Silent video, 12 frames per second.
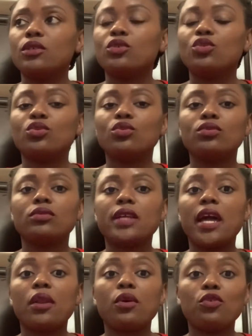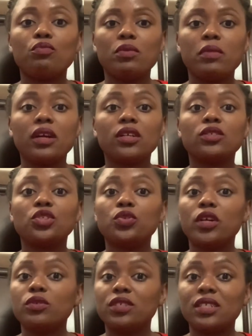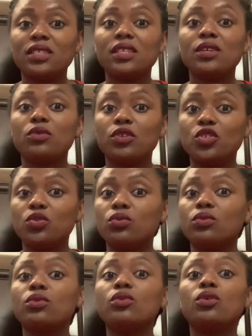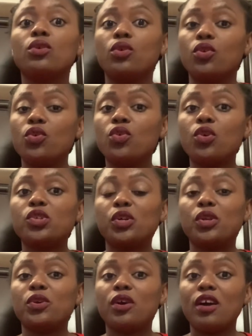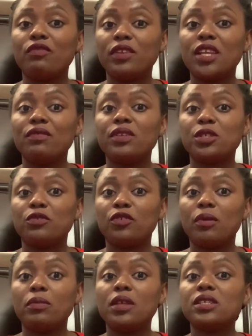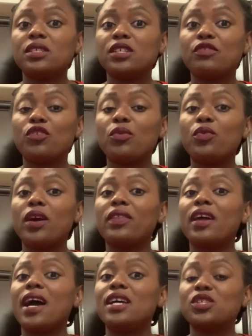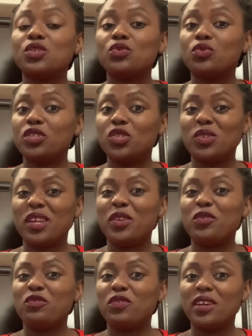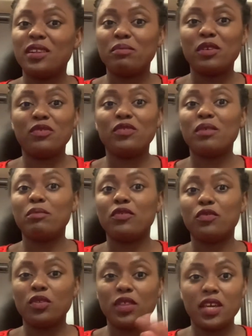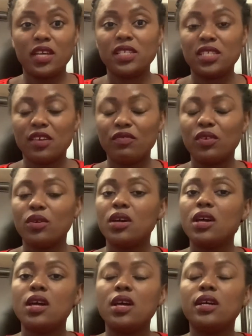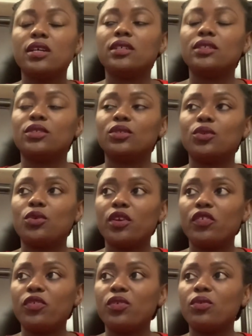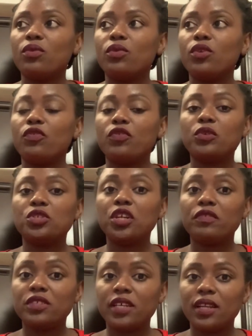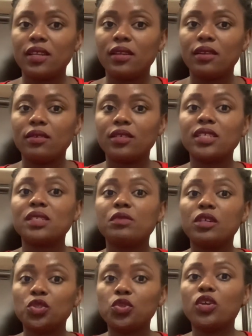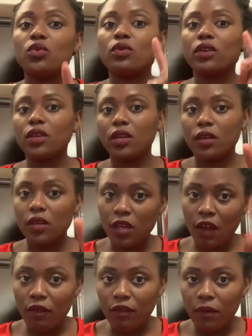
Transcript: Nairobi. Make sure you just say what you wrote on your affidavit form. This is the form where they ask you question and you fill even before the interview. So if you shifted, just make sure you give